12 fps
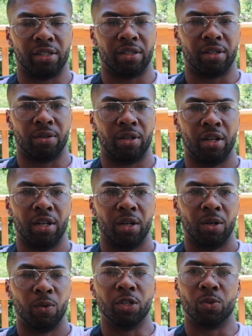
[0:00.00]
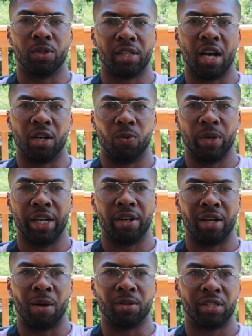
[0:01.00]
So, which was kind of
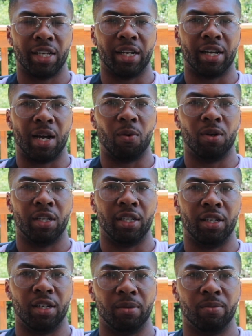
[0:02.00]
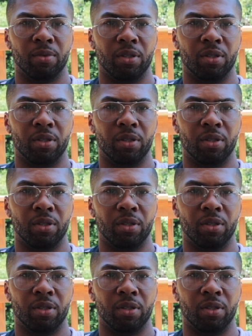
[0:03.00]
weird. I was thinking I would end up,